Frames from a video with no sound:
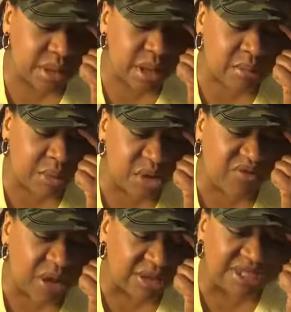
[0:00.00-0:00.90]
move,
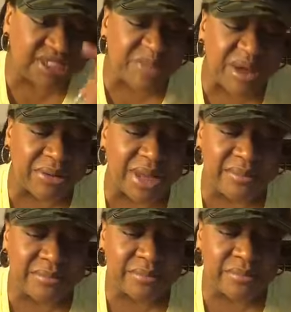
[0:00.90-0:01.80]
Holy Spirit.
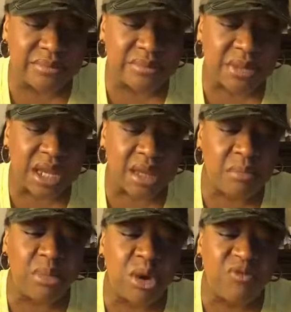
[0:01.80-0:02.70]

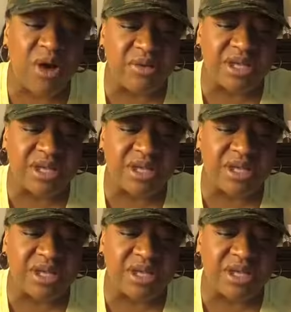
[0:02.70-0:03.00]
Move, Holy